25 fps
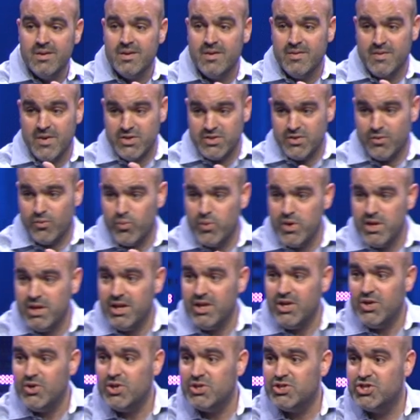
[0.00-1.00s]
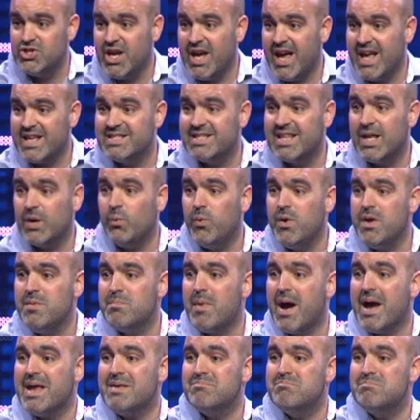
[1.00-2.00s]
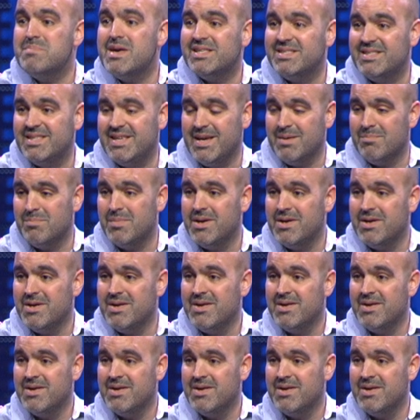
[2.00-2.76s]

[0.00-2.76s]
there's a really good chance that we might miss him,